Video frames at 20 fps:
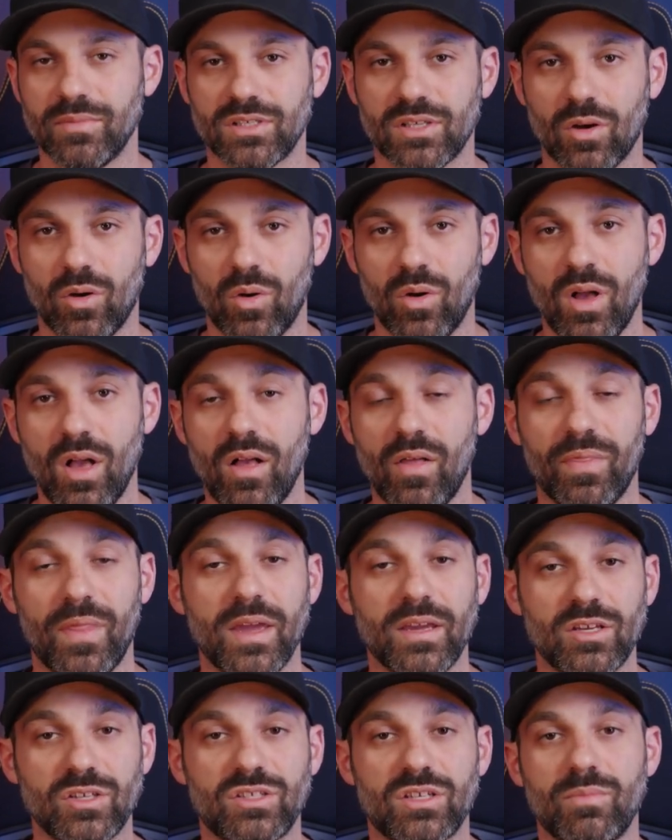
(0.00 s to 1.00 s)
So
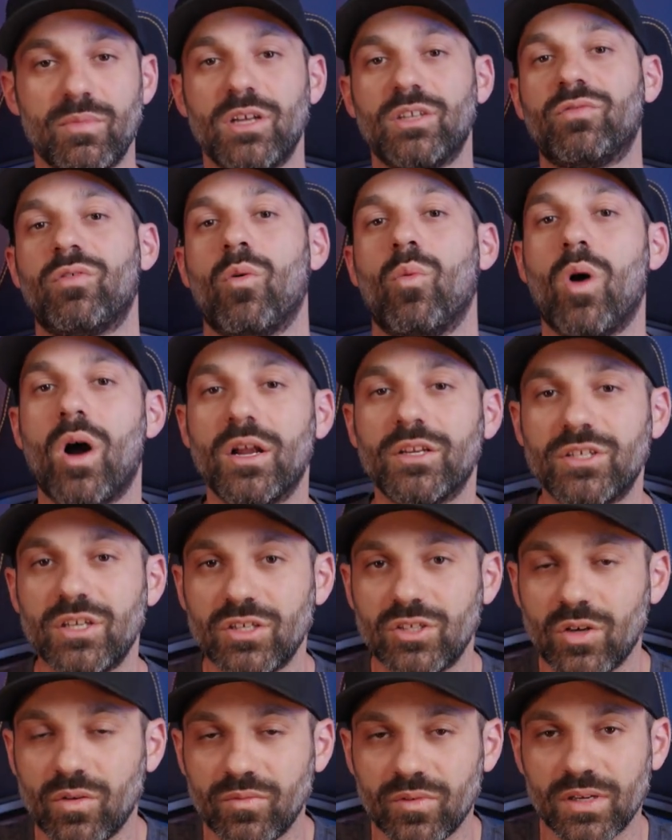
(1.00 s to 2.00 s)
thank you so much for
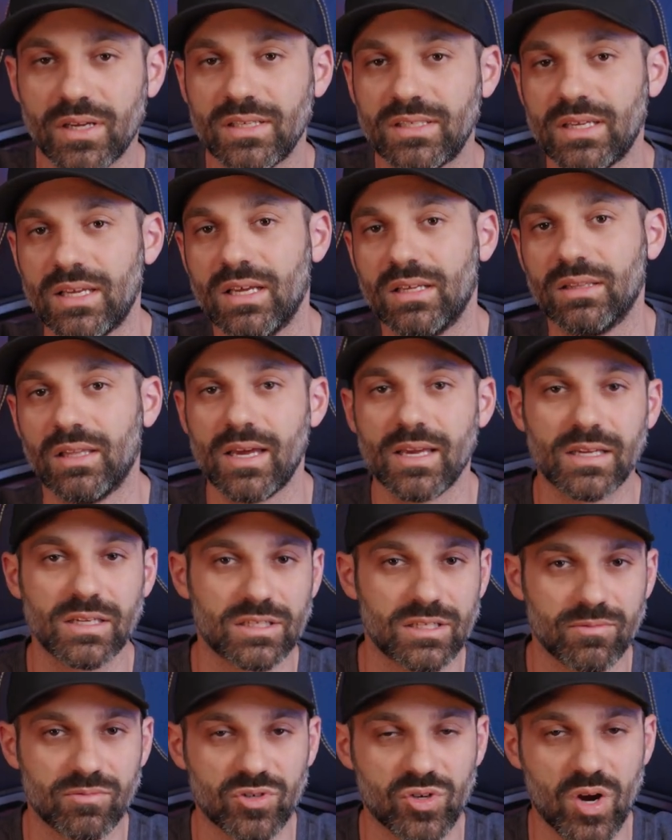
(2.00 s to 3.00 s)
watching. Don't forget to hit like and
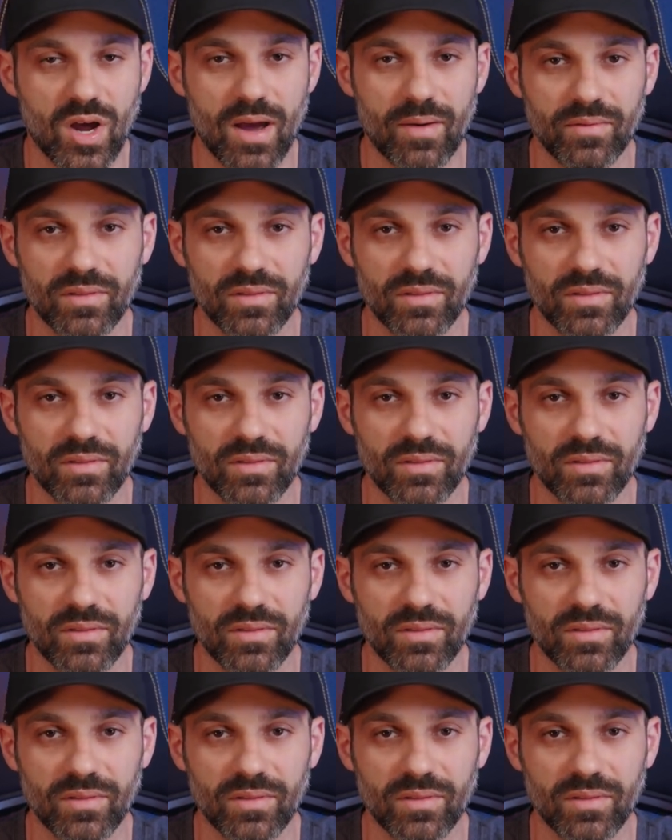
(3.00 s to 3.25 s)
subscribe.